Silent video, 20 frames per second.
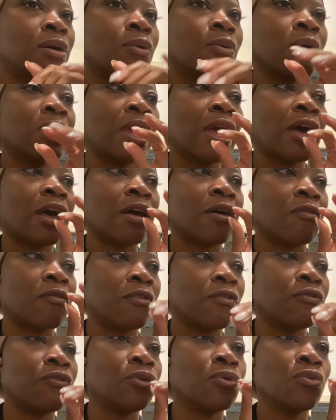we have
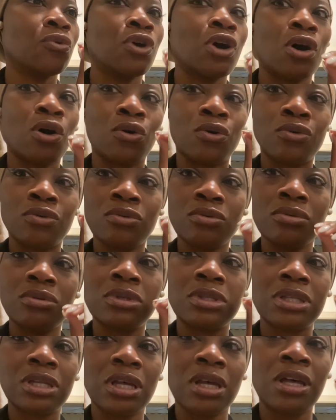a few
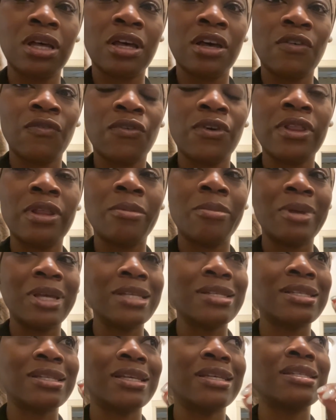goals for the
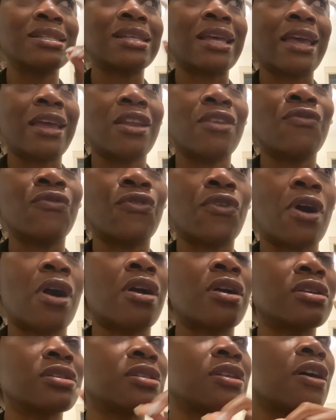business and for
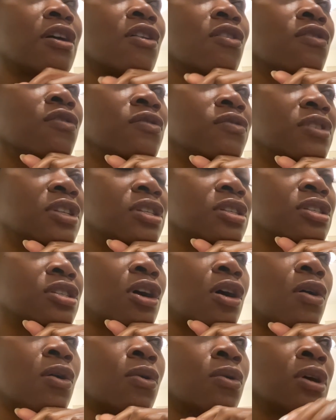ourselves, and
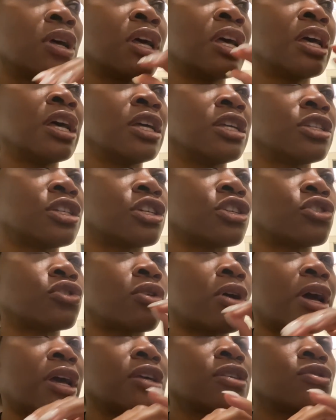so just
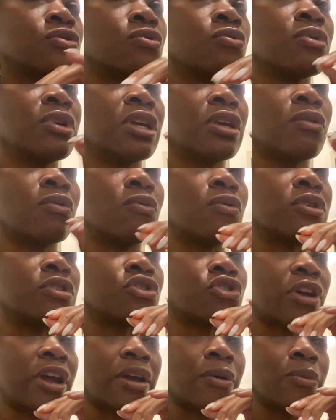trying to get on
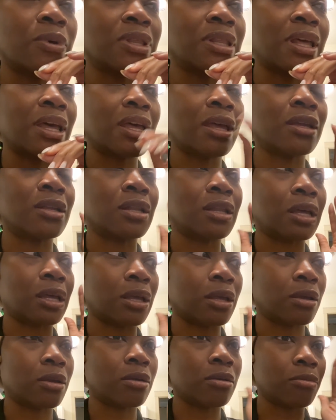track with that.
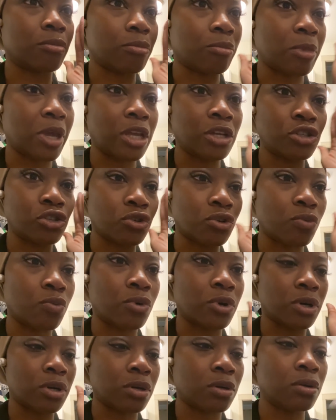Like make sure
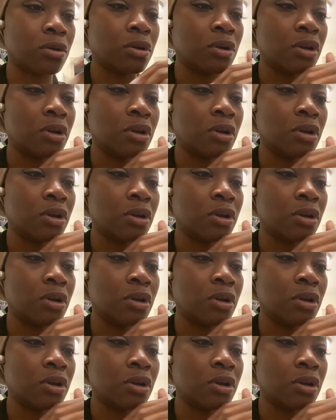we're